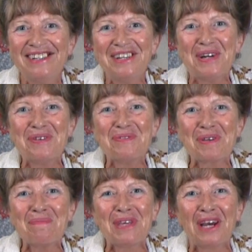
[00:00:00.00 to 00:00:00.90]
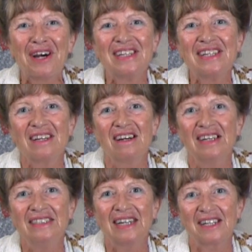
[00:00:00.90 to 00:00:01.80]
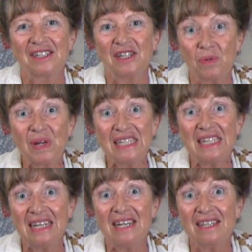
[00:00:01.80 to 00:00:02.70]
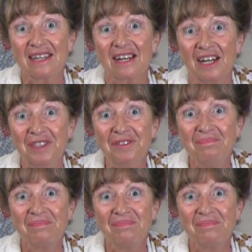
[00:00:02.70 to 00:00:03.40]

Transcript: you know, something I designed actually 20 years ago.